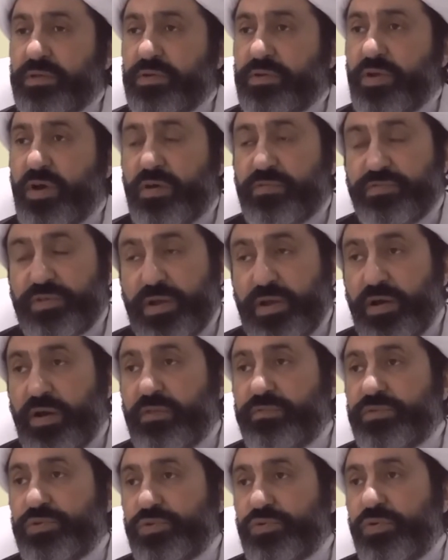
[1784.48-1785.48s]
nafile
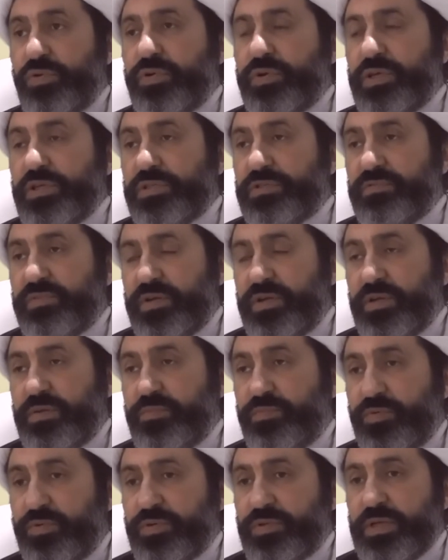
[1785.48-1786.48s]
of Zuhr is very
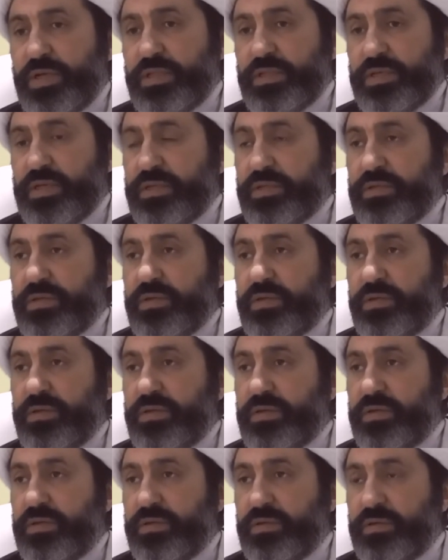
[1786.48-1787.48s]
important that
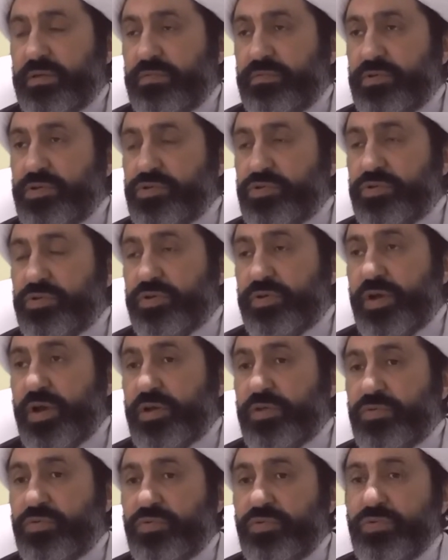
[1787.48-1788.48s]
we should
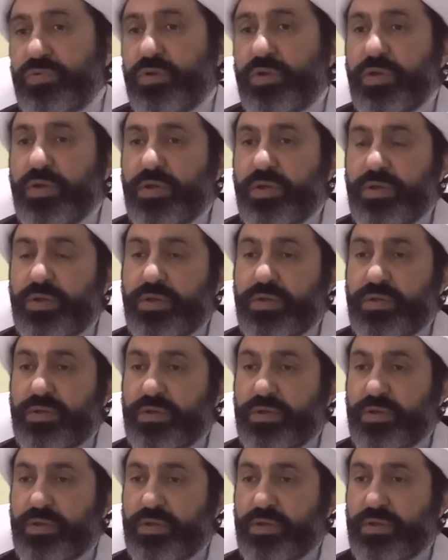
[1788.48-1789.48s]
try to
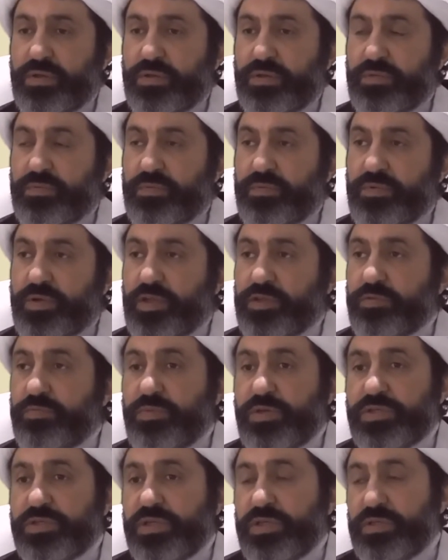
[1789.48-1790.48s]
uh, not
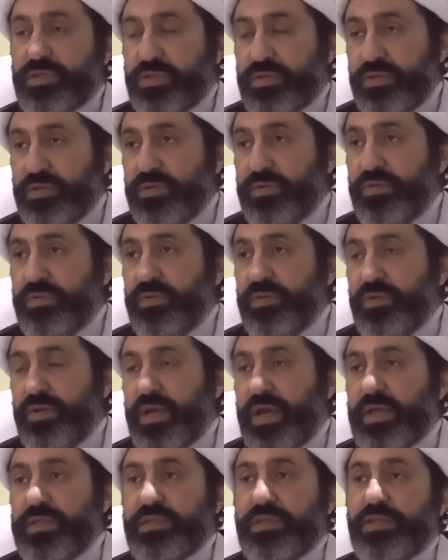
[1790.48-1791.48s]
miss it,
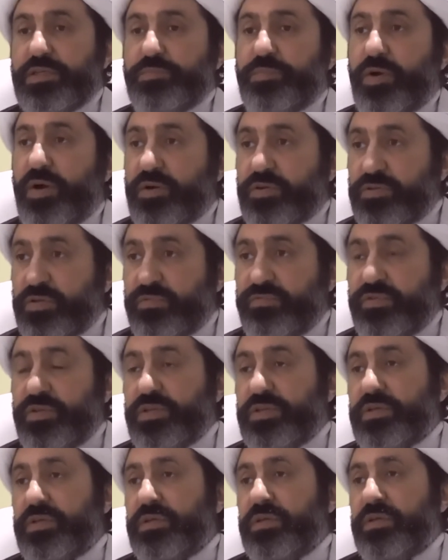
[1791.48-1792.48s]
at least part of
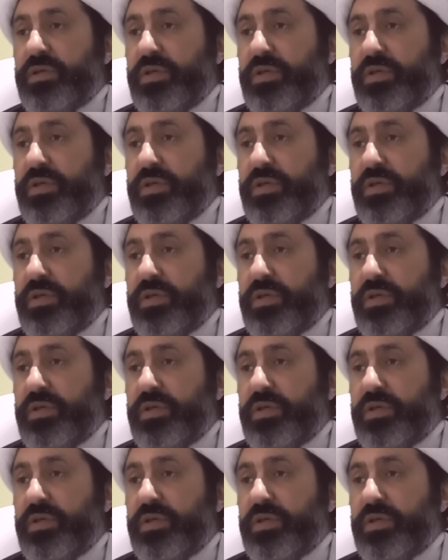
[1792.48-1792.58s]
it.